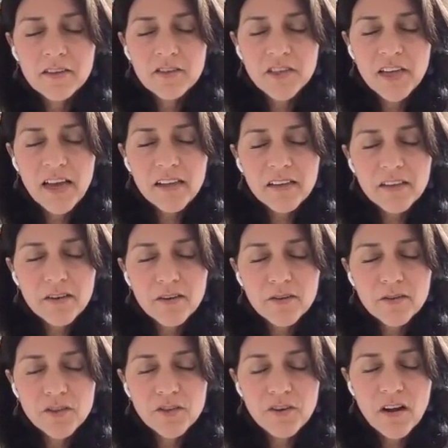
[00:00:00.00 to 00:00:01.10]

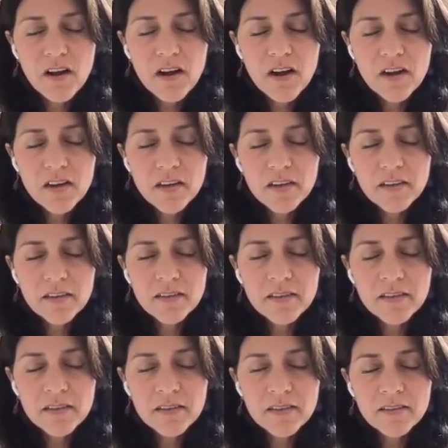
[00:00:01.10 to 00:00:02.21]
Shallow, strong,
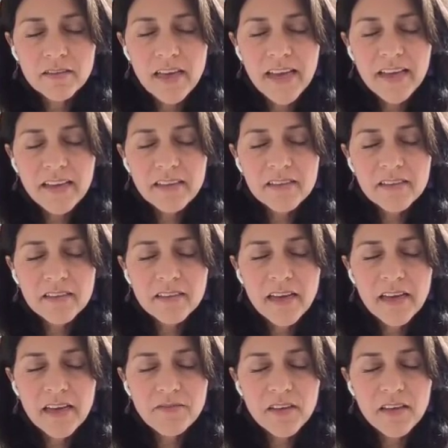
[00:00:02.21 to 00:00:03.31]
light,
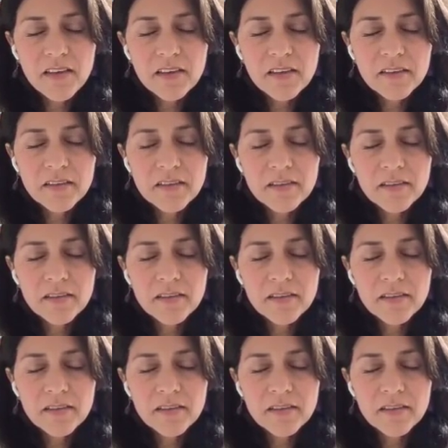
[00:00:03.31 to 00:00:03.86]
heavy.